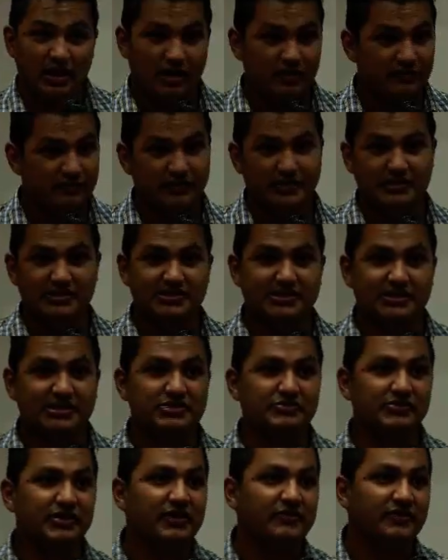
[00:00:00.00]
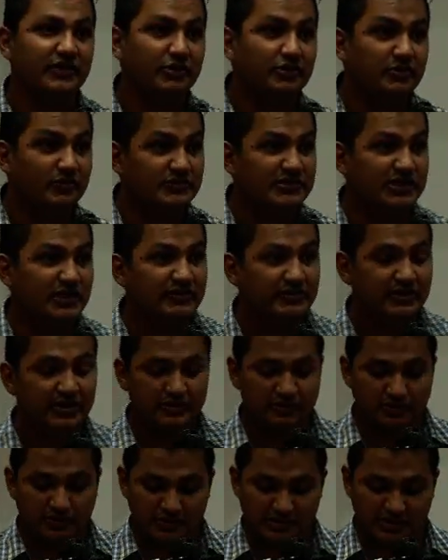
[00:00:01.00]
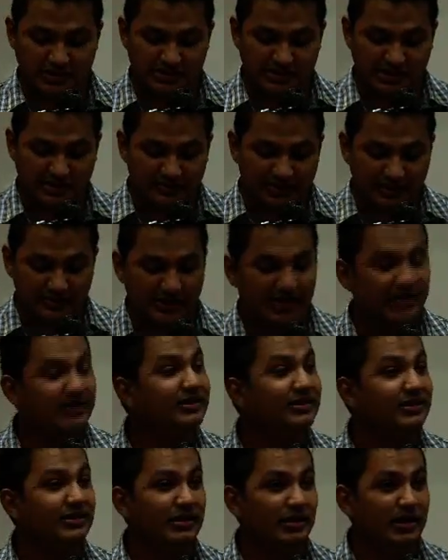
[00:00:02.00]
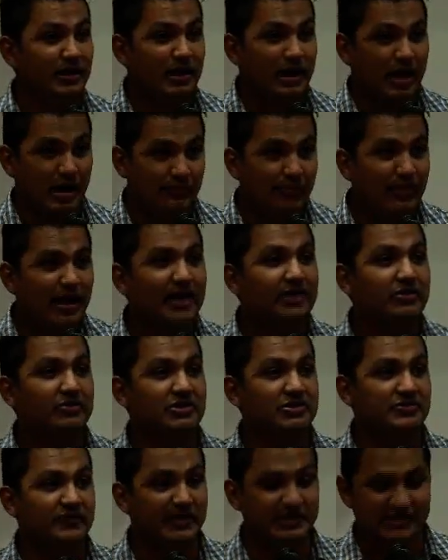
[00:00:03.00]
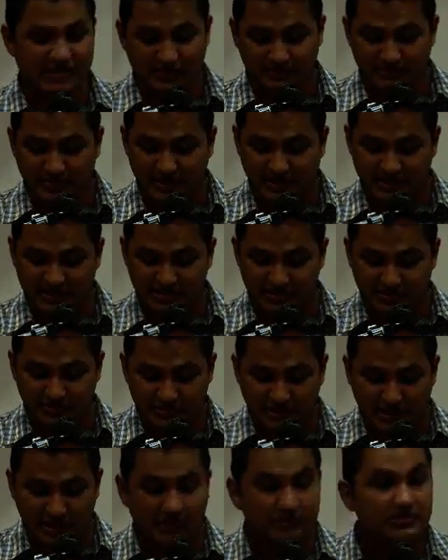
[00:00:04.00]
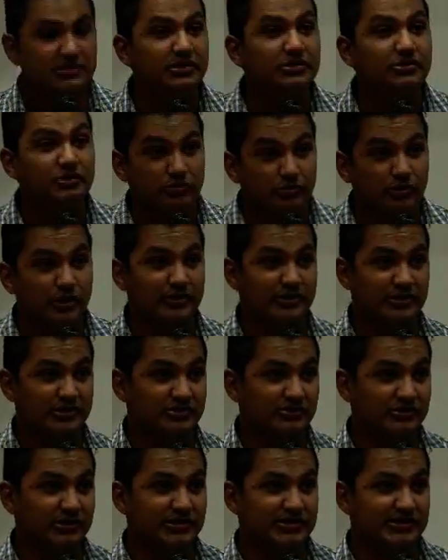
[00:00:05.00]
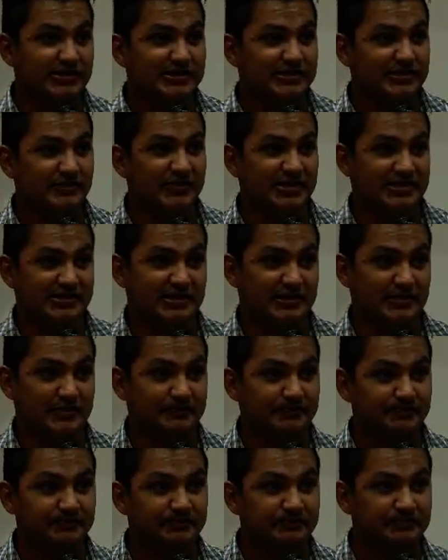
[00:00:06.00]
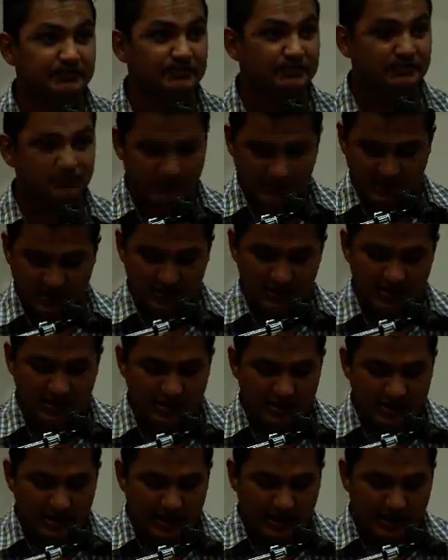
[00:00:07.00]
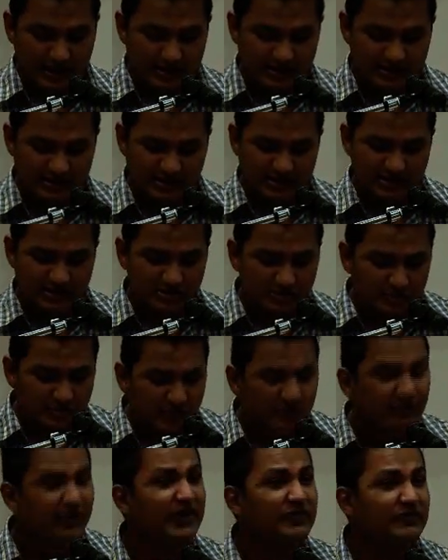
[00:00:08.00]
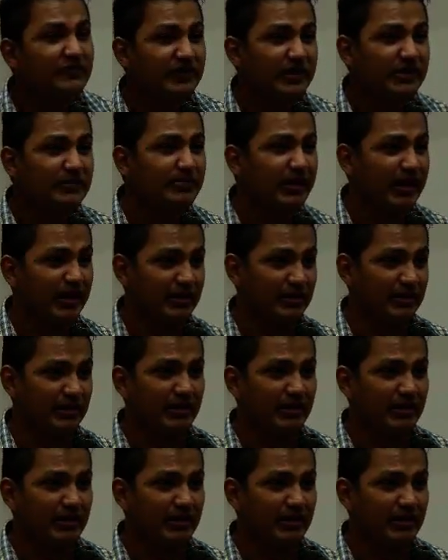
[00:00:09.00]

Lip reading: For instance, we have a lot of generic courses implemented. My course, for example, has 2,200 students this semester. And to provide feedback